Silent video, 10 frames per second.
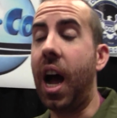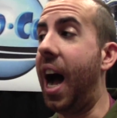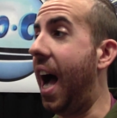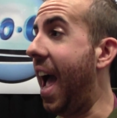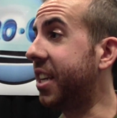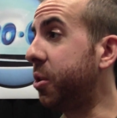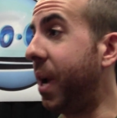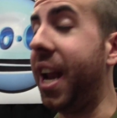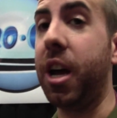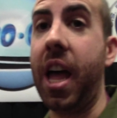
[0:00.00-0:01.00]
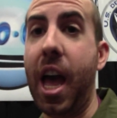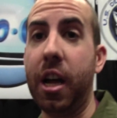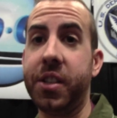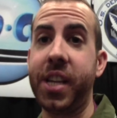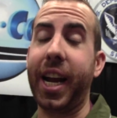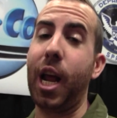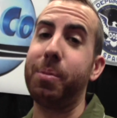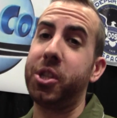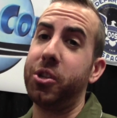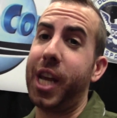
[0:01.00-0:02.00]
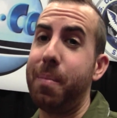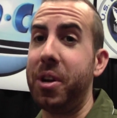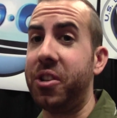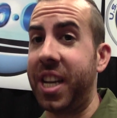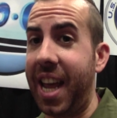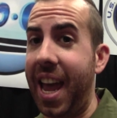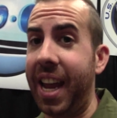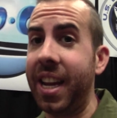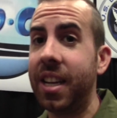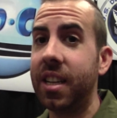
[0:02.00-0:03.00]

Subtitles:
Actually, we had a second episode debuted today.